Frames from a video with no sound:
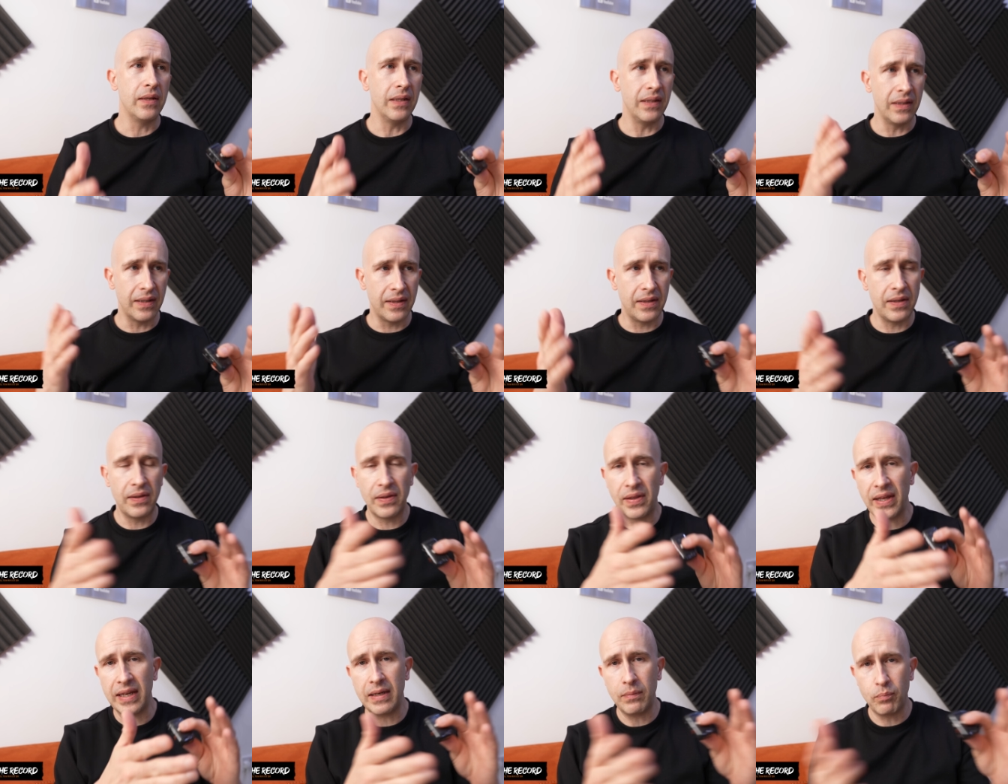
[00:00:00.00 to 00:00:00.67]

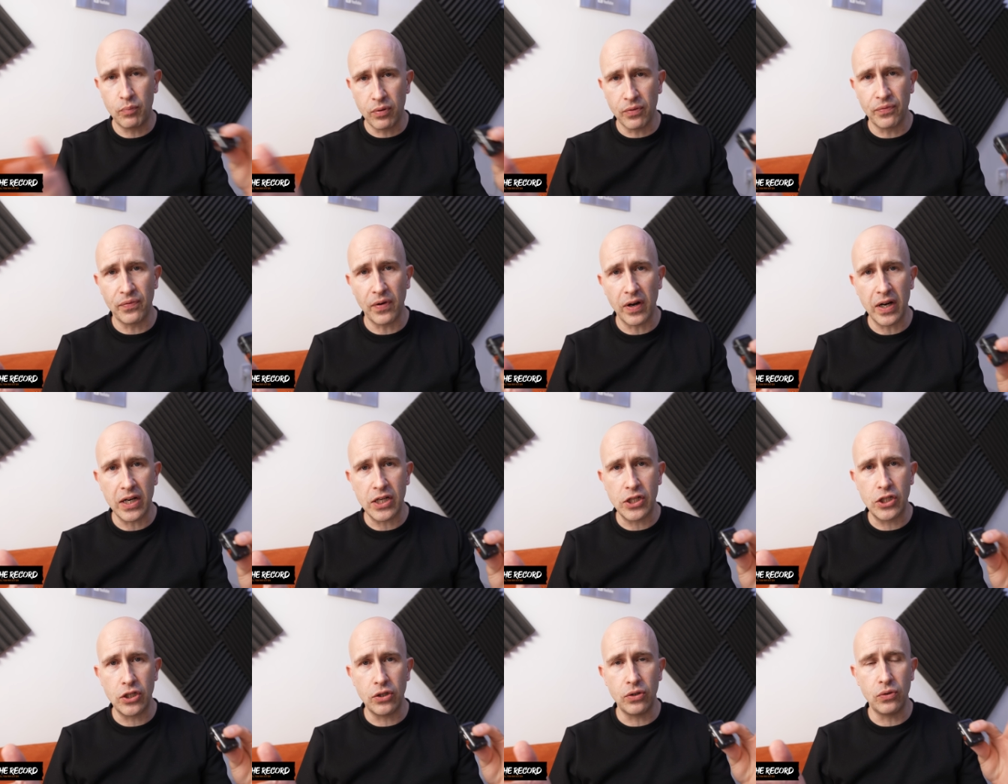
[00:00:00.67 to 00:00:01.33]
they
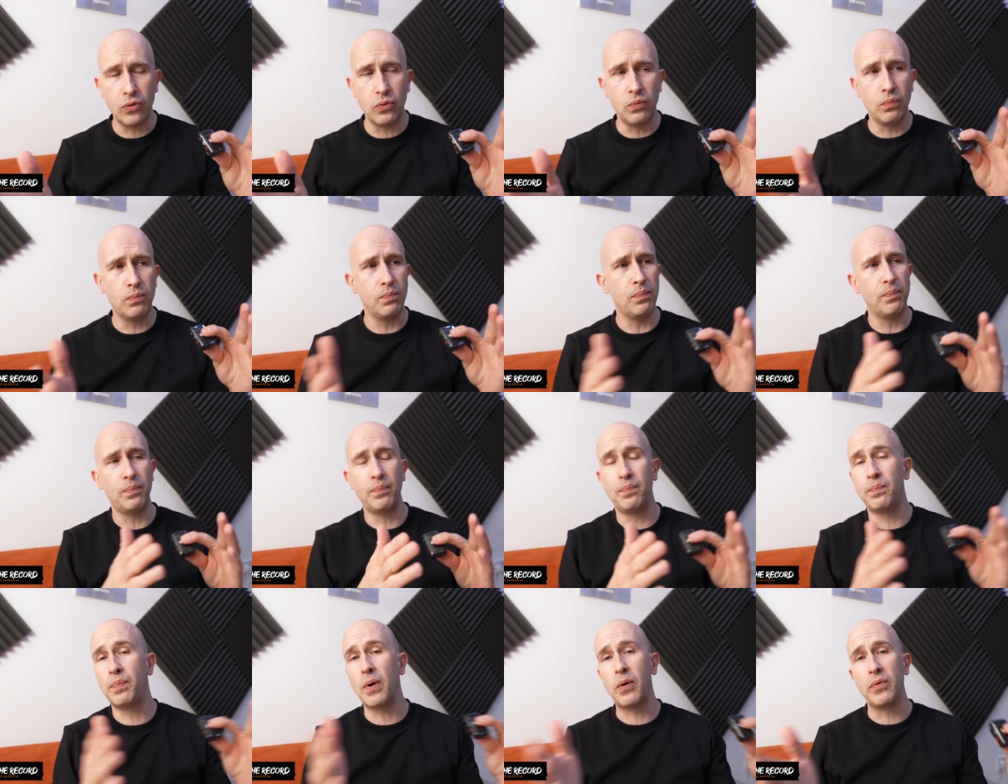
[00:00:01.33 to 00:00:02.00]
provide you
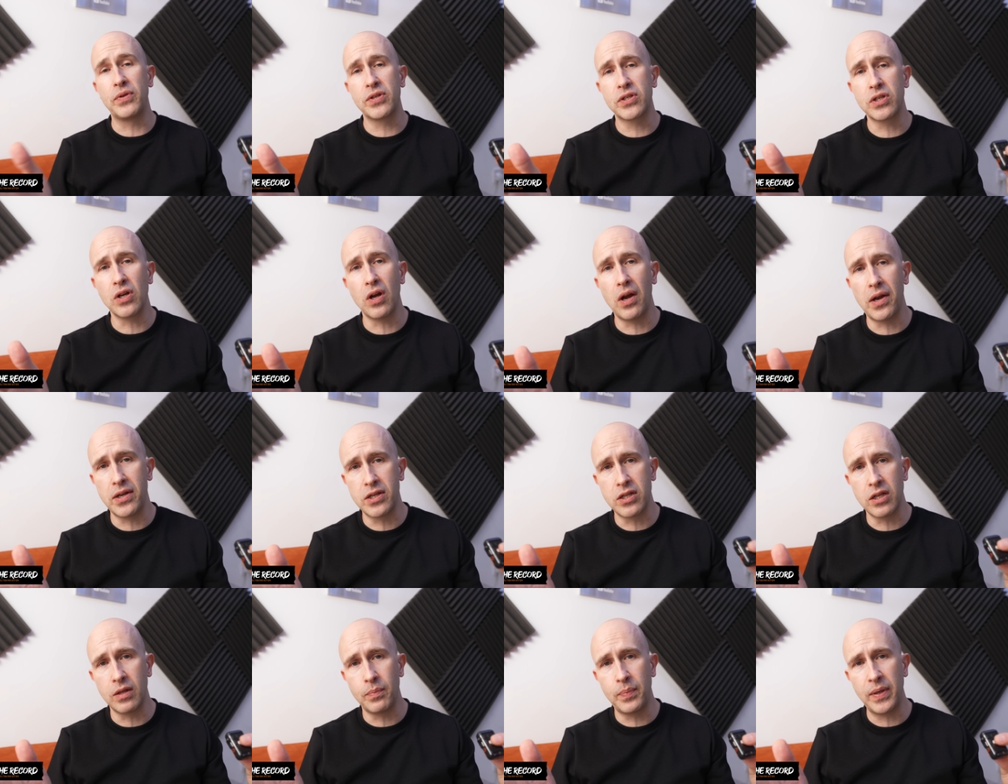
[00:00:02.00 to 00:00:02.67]
both
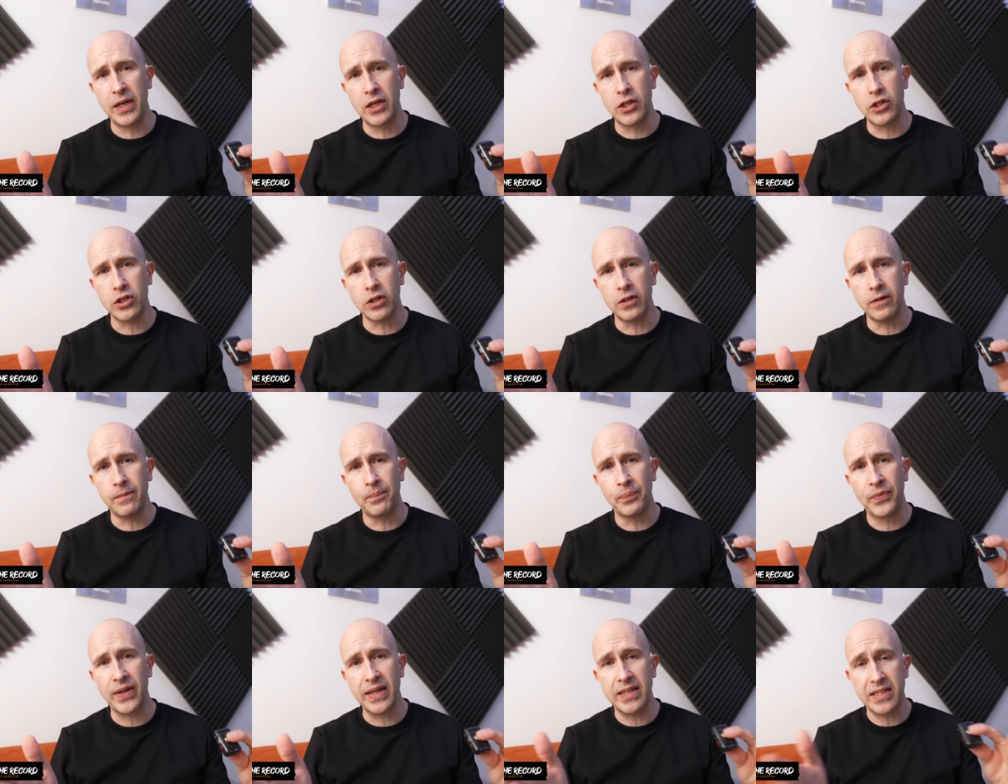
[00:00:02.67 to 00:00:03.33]
sides of the
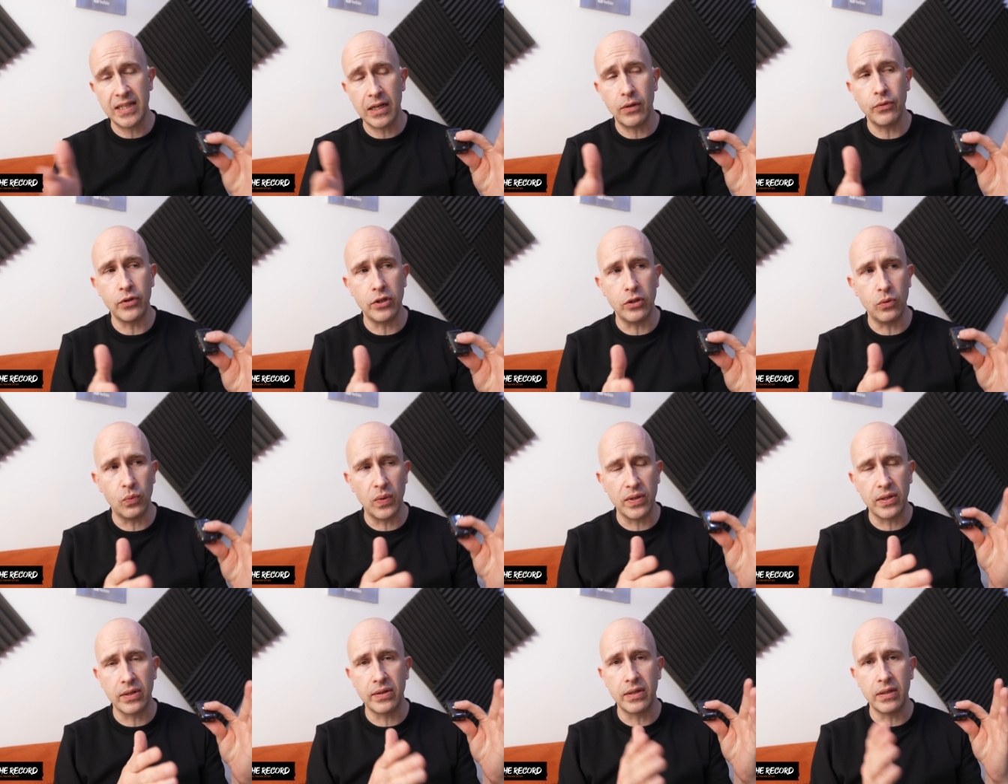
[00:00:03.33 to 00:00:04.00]
picture. They tell
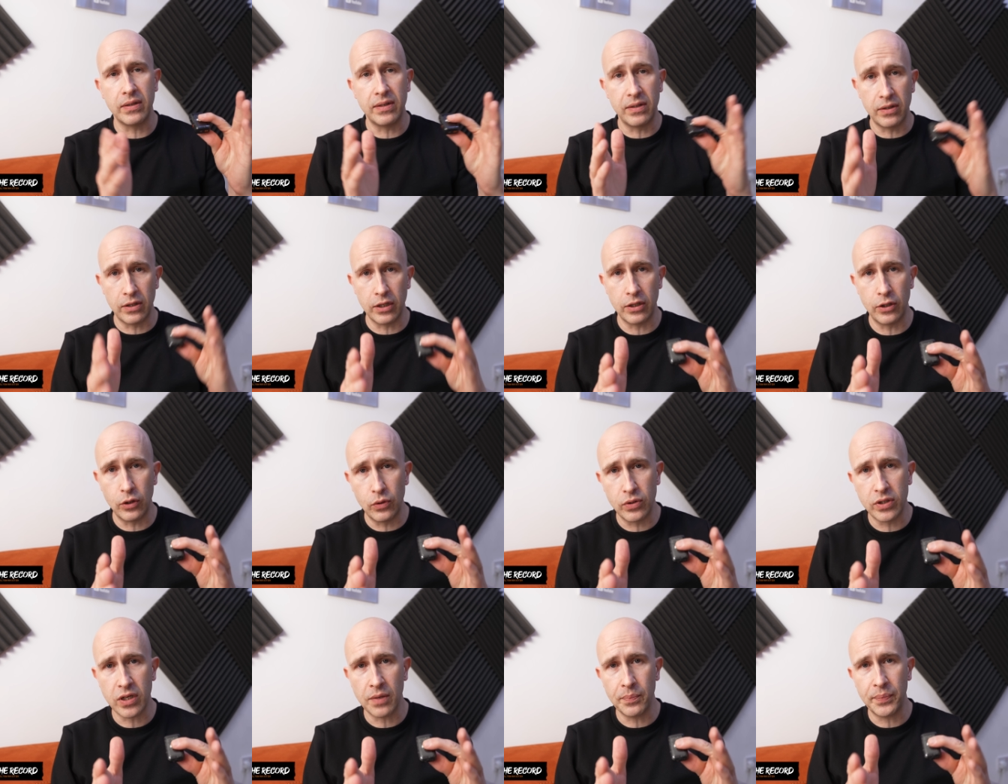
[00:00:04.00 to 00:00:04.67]
you whether the
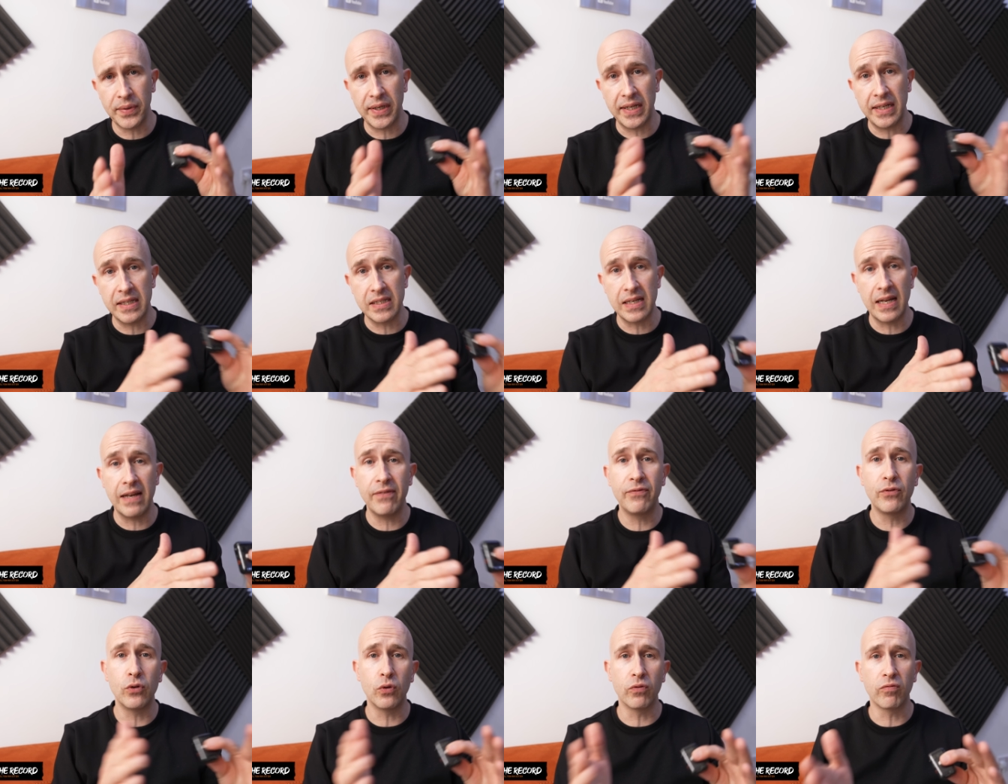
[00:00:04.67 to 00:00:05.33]
news company is
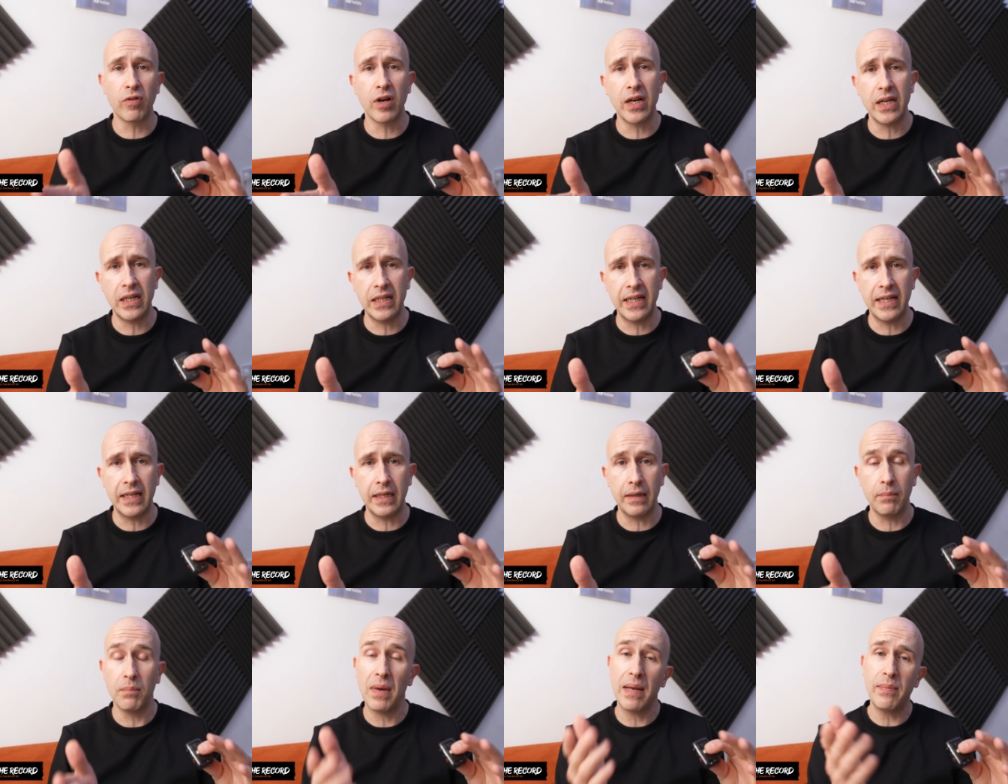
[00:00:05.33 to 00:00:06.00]
left or right
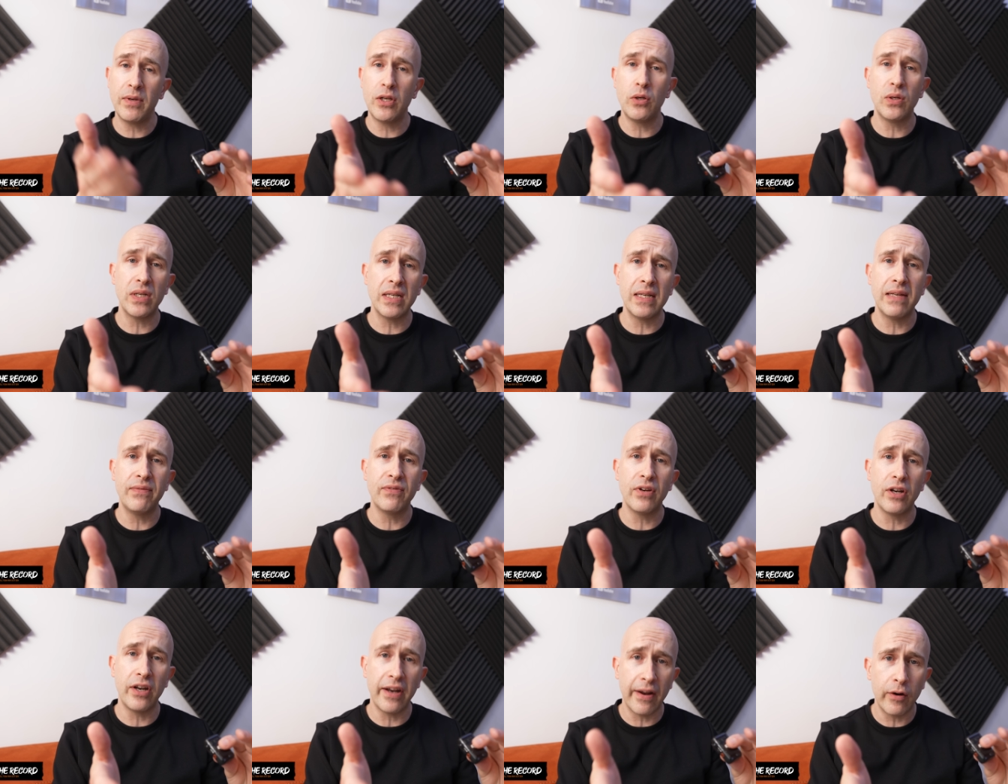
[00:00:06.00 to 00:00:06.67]
leaning. Maybe you didn't
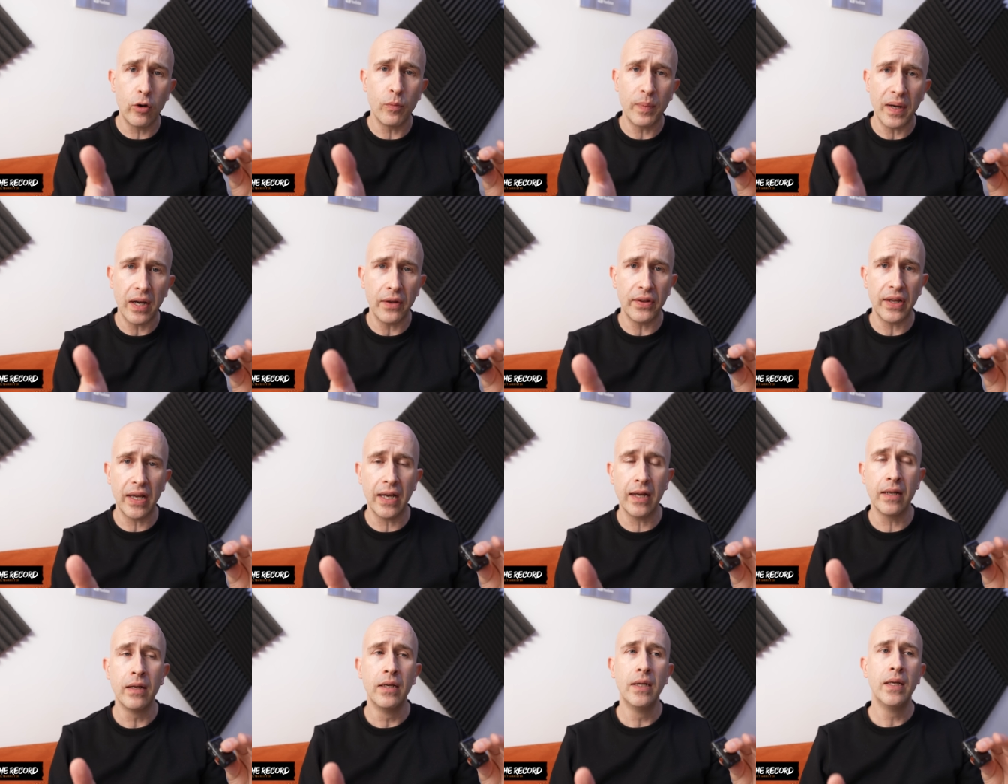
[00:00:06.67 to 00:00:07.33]
even know about
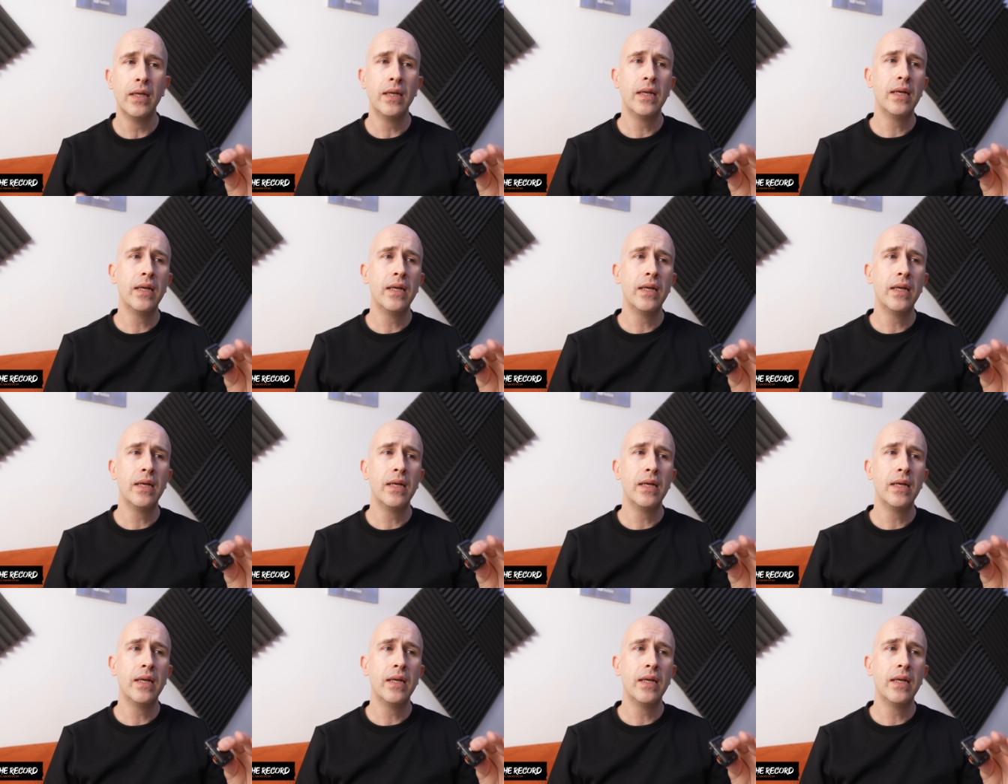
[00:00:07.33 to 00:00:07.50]
that.